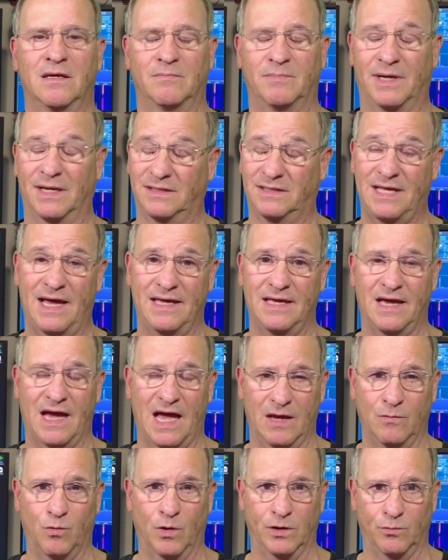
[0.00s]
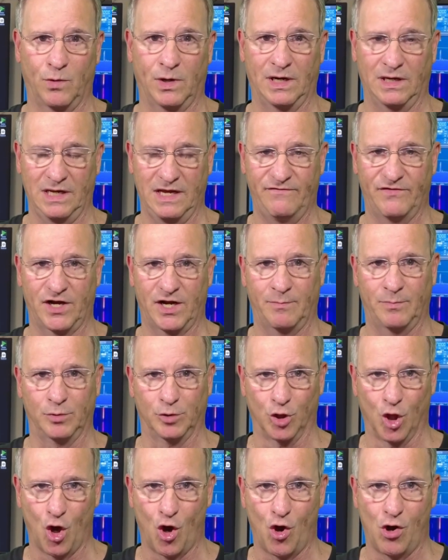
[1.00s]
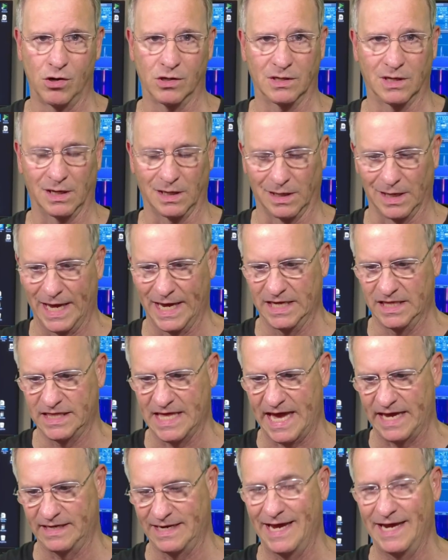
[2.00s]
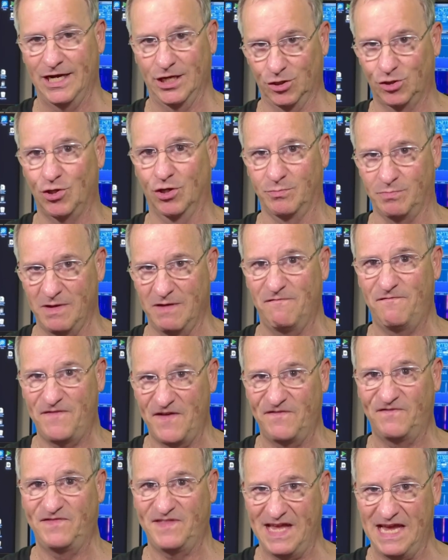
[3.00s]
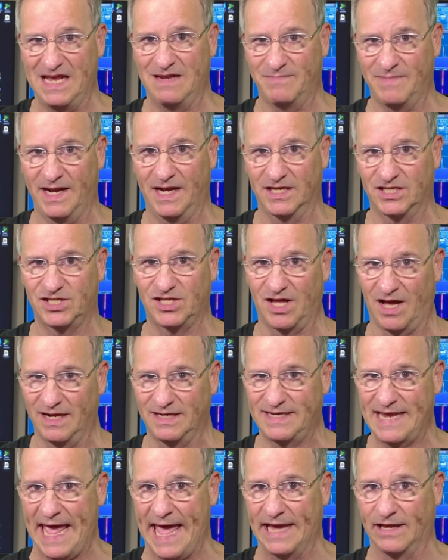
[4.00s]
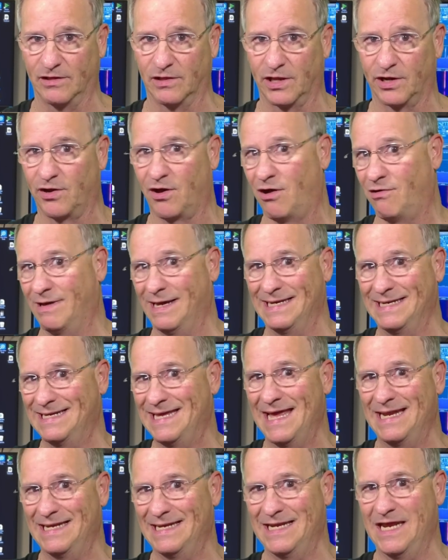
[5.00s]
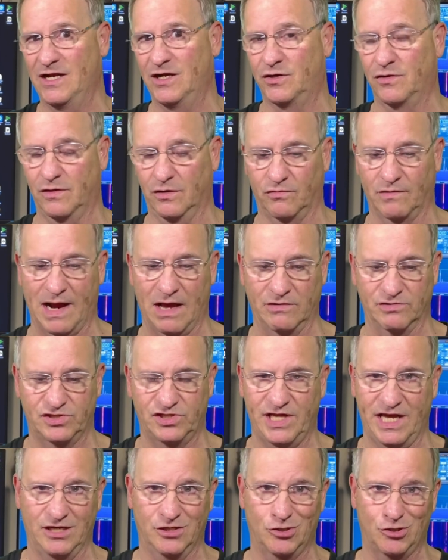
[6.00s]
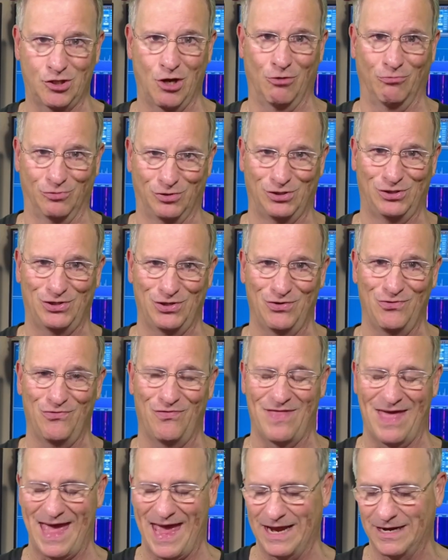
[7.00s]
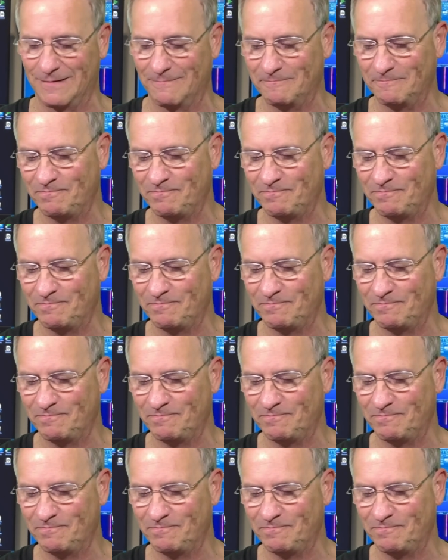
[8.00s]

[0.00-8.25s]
but I'll tell you, I wouldn't want to leave it up long like that, and it took me 15 minutes to untangle it all and get it into the ground stakes. Don't do that.